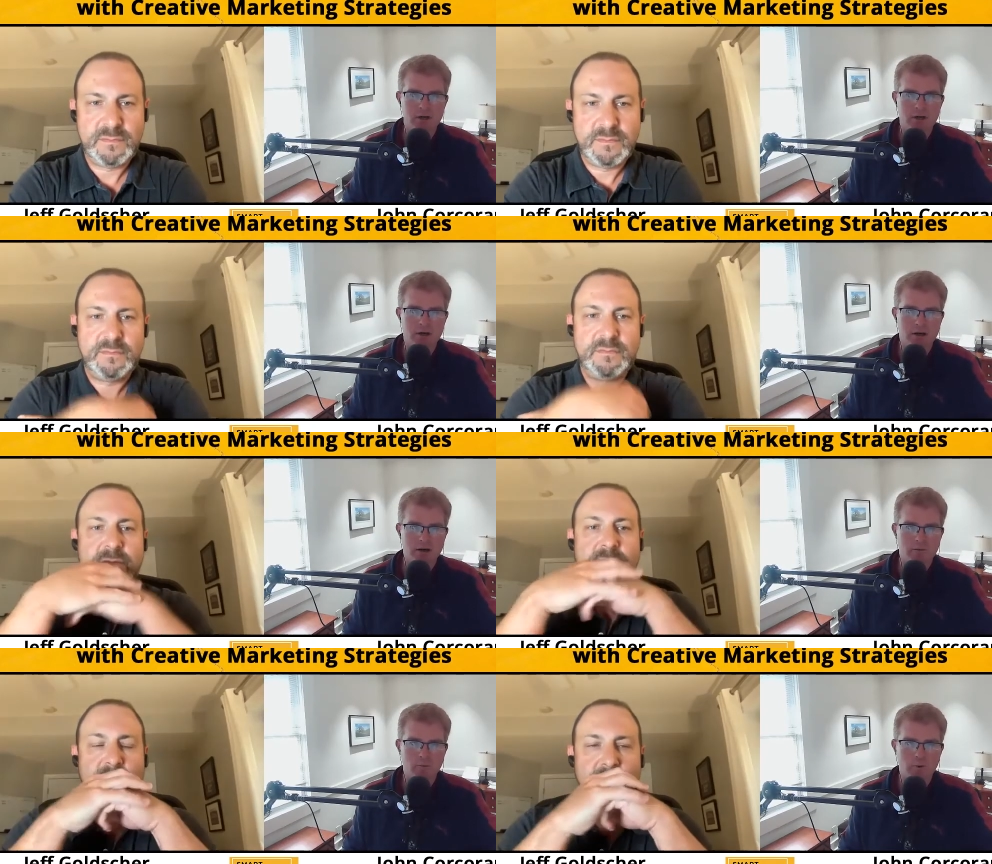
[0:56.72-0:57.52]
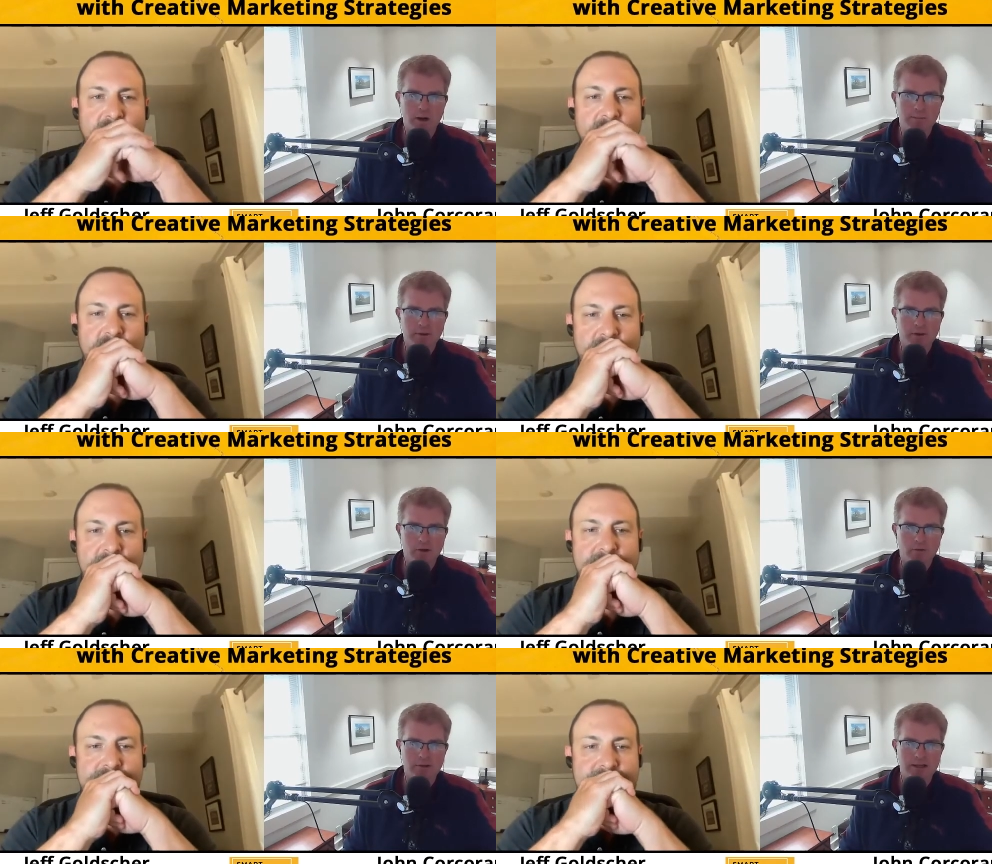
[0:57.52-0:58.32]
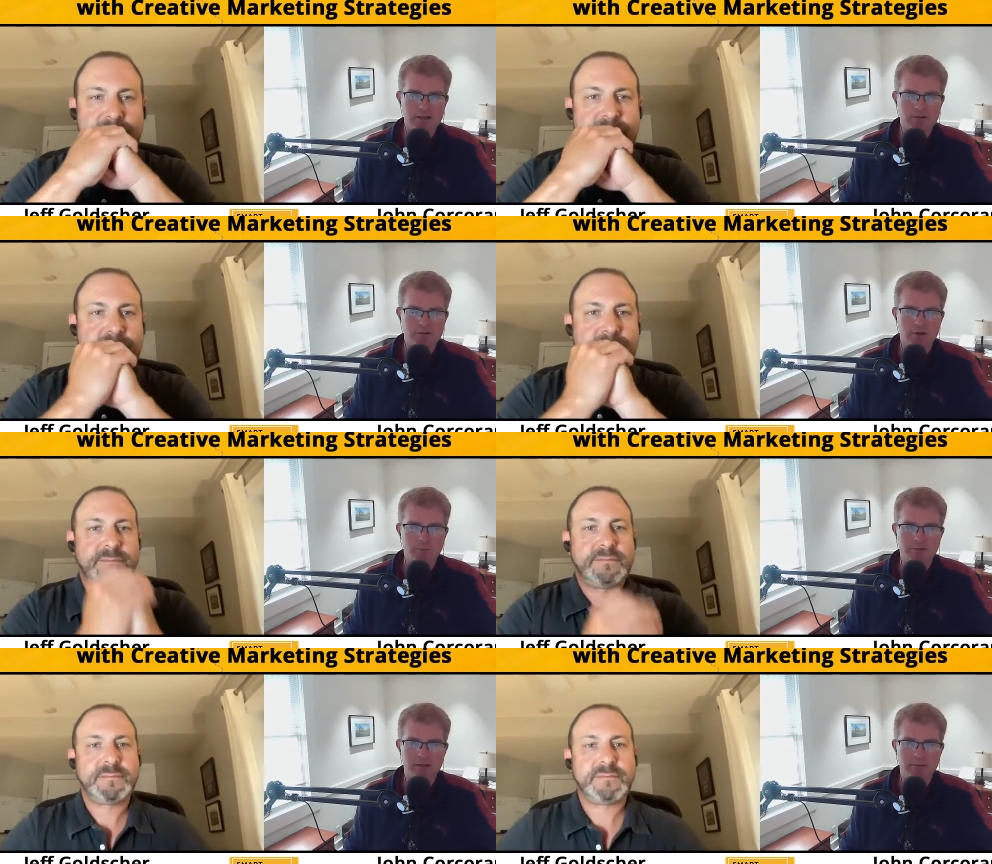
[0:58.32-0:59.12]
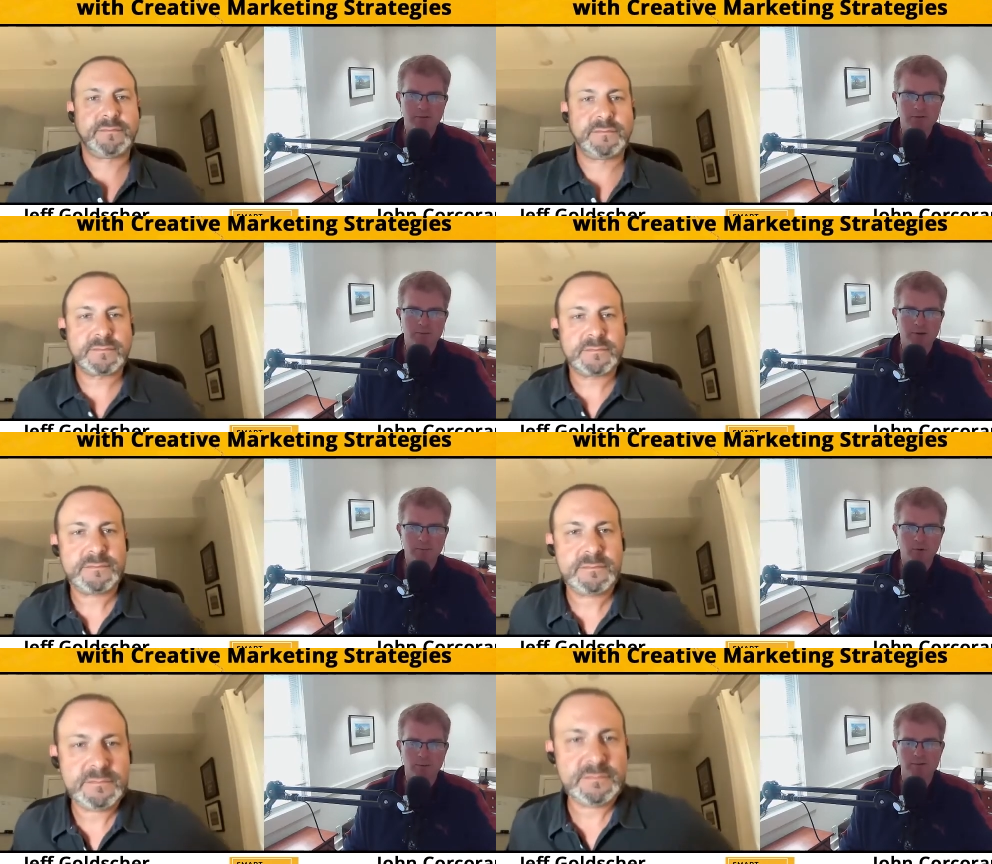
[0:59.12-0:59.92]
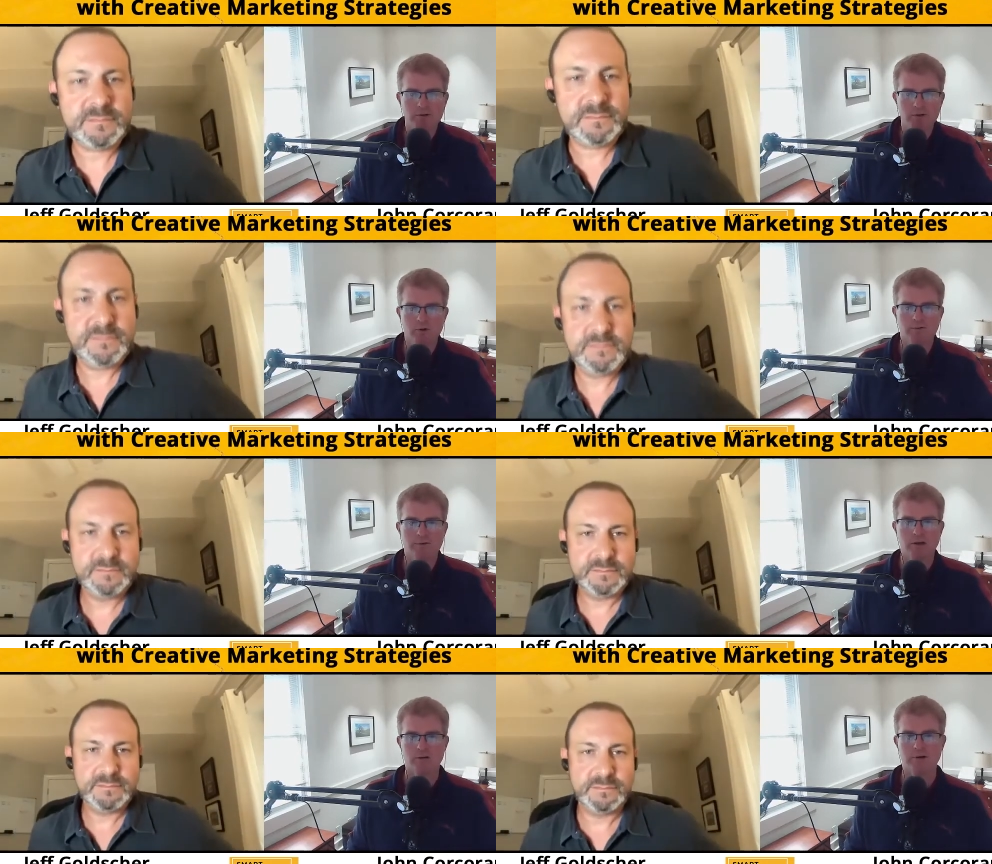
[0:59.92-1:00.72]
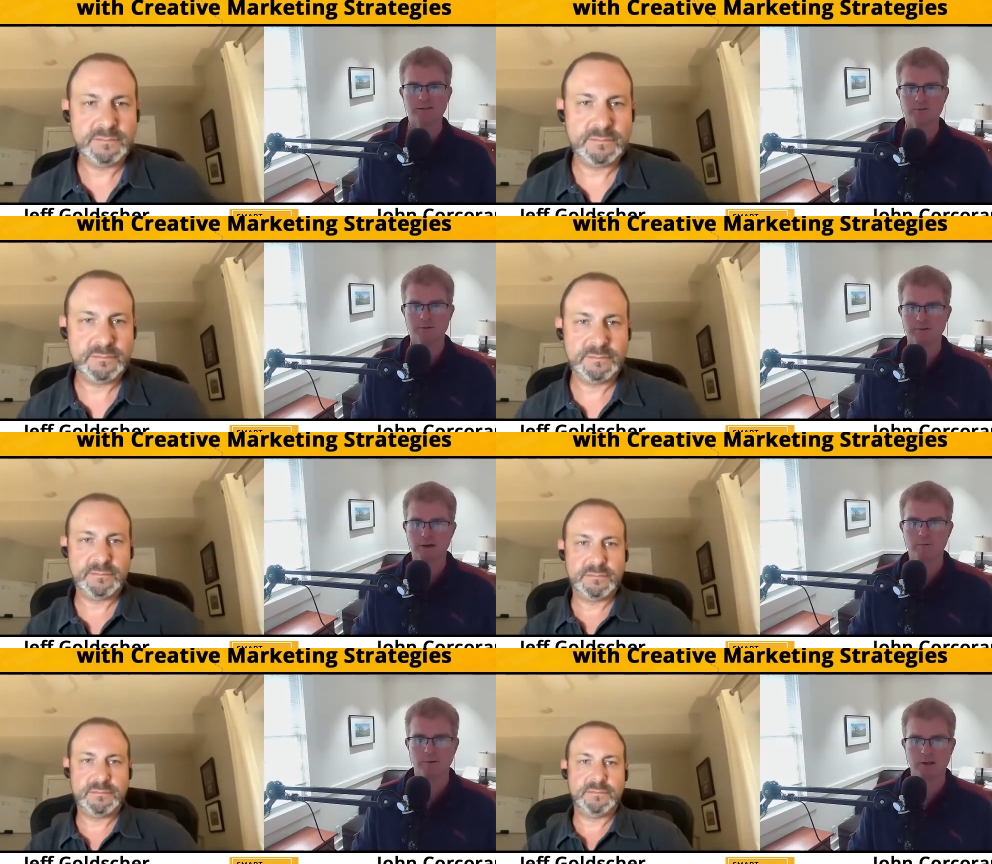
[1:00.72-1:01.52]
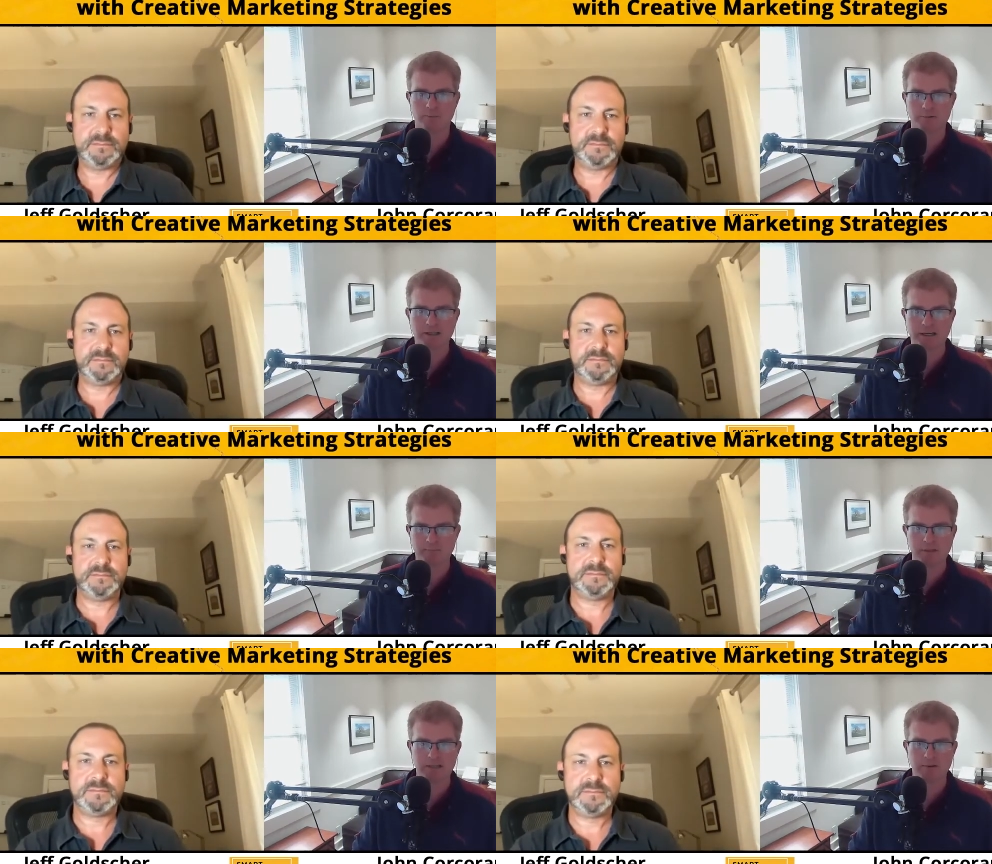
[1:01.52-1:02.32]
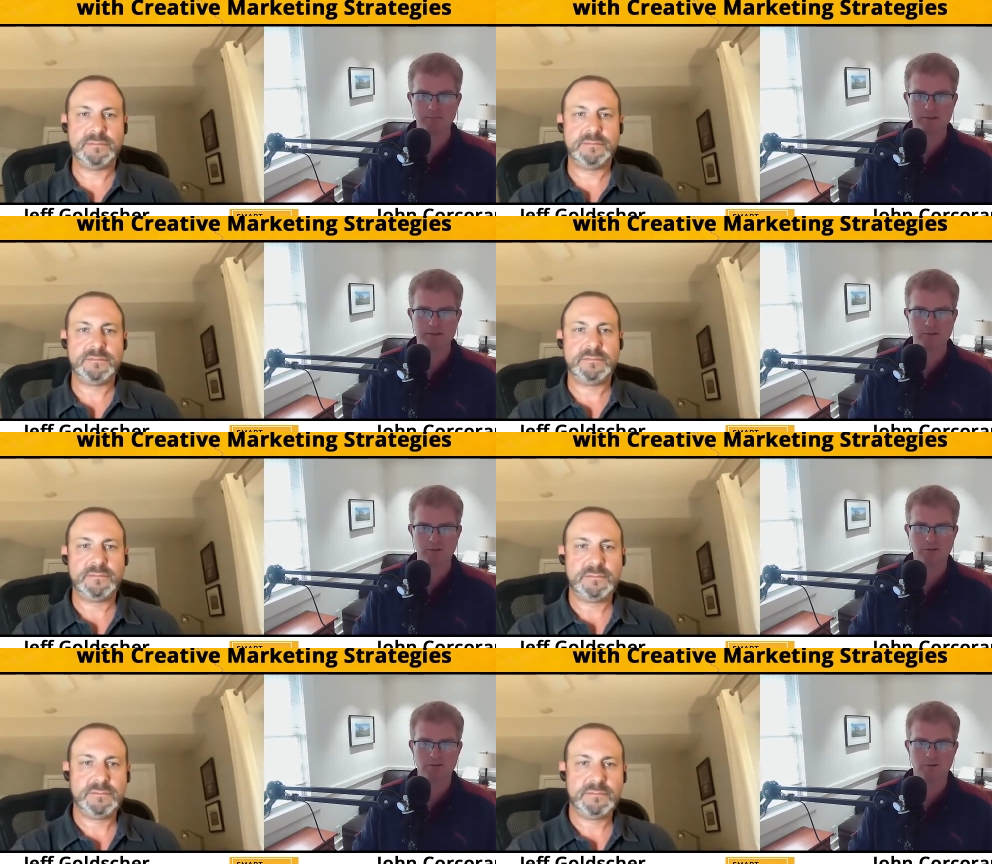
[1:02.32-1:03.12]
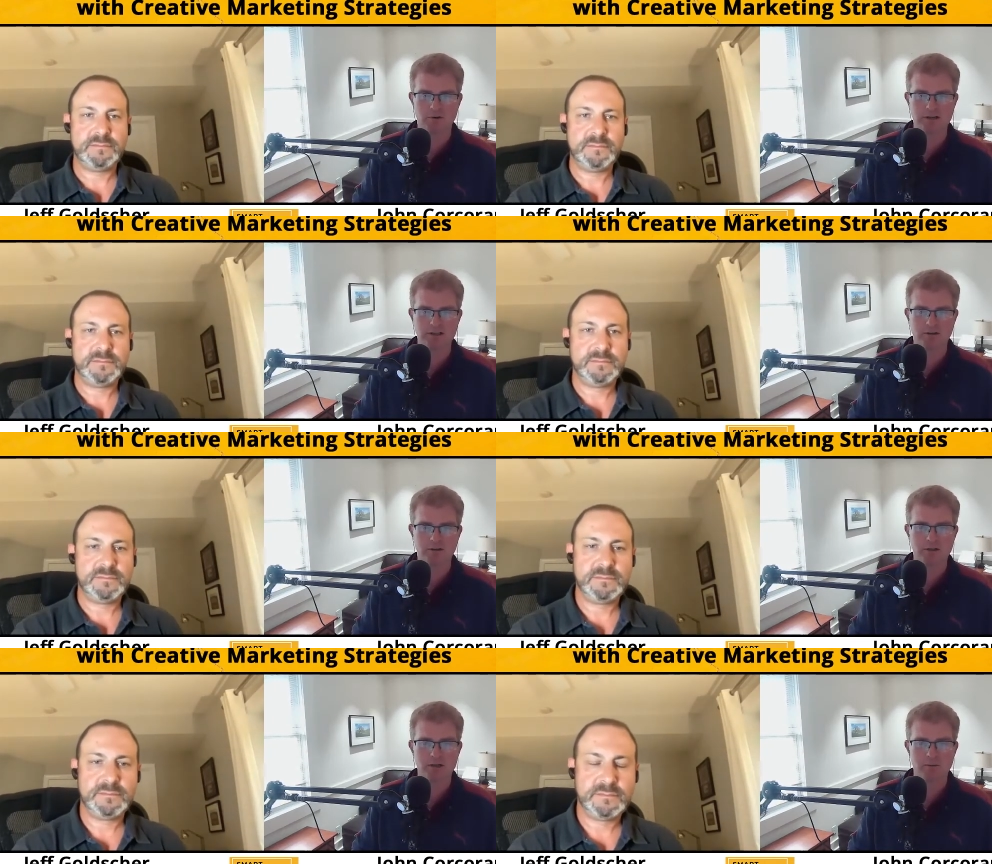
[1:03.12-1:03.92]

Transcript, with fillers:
Speaker 1: uh, Y P O, LendingTree, OpenTable, so many more. I'm also the co-founder of Rise twenty-five, where we help to connect B two B business owners to their ideal